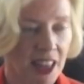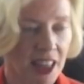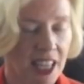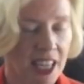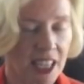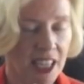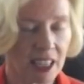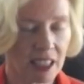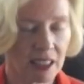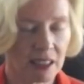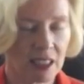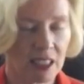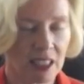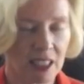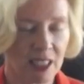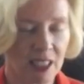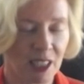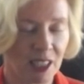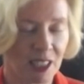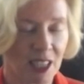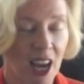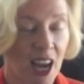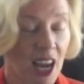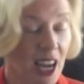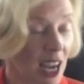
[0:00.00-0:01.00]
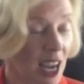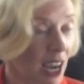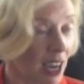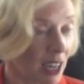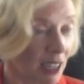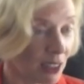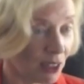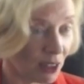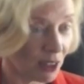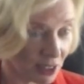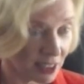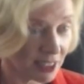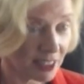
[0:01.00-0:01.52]
I think I
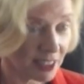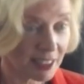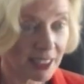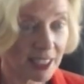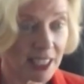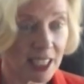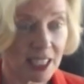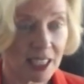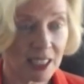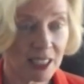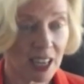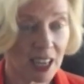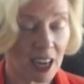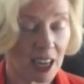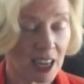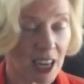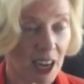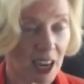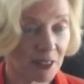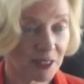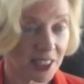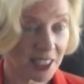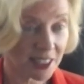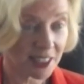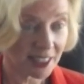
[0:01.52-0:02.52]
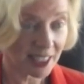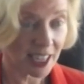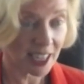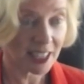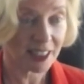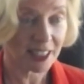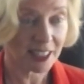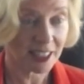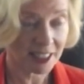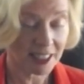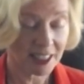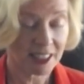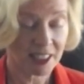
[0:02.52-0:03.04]
have to say
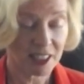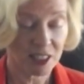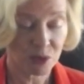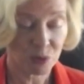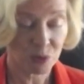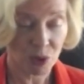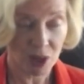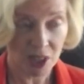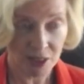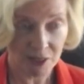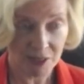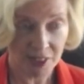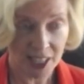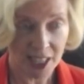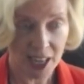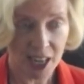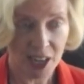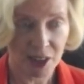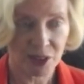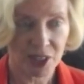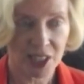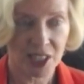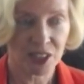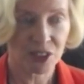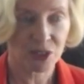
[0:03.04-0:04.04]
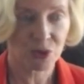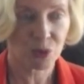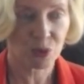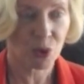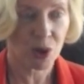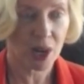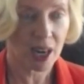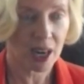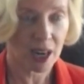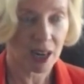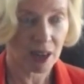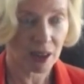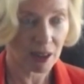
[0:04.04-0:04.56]
that this is one of the areas
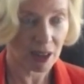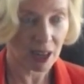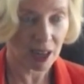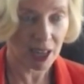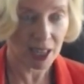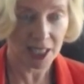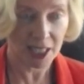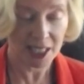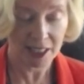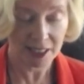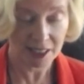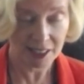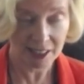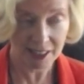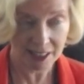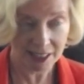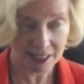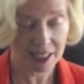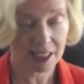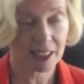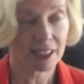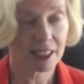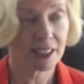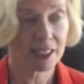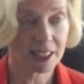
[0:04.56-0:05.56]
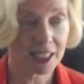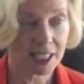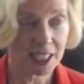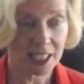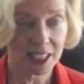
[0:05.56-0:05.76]
where I still